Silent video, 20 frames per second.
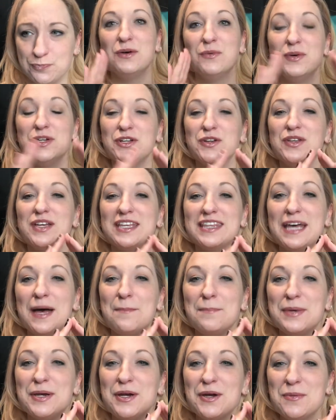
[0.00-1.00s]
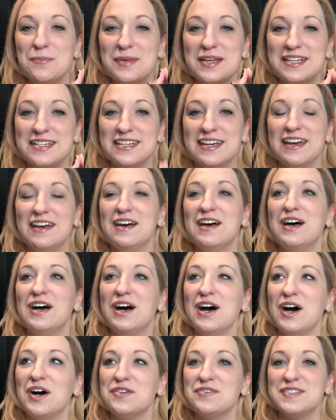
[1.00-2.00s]
When you look at that pyramid
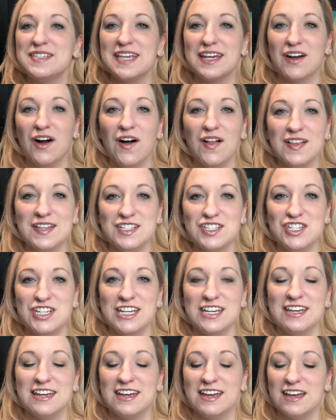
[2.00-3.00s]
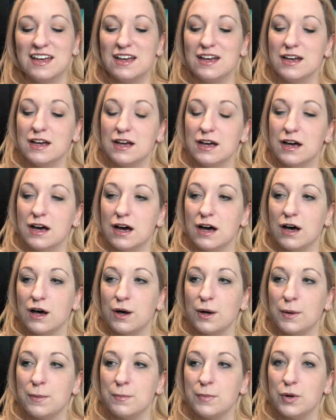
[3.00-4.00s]
of psychology,
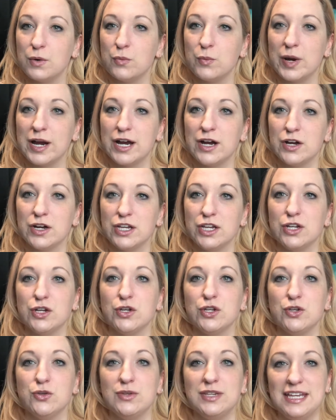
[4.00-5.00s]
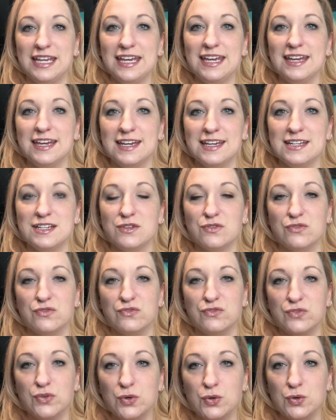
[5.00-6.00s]
um, where you know you need
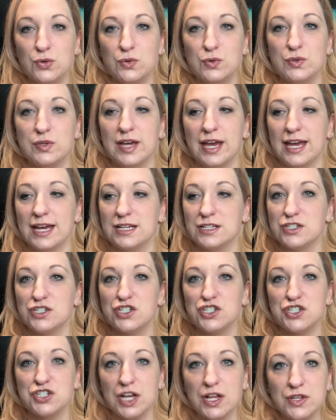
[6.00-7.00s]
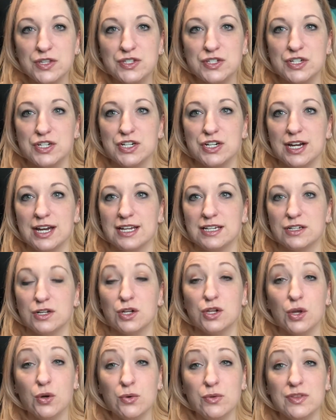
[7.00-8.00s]
food and shelter and
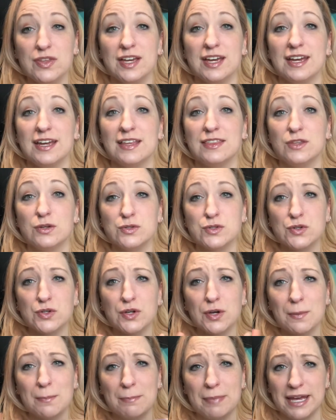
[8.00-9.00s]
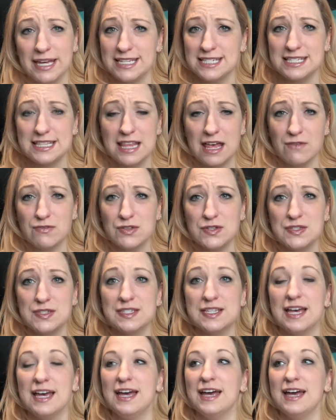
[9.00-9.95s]
clothing, and those are your base levels.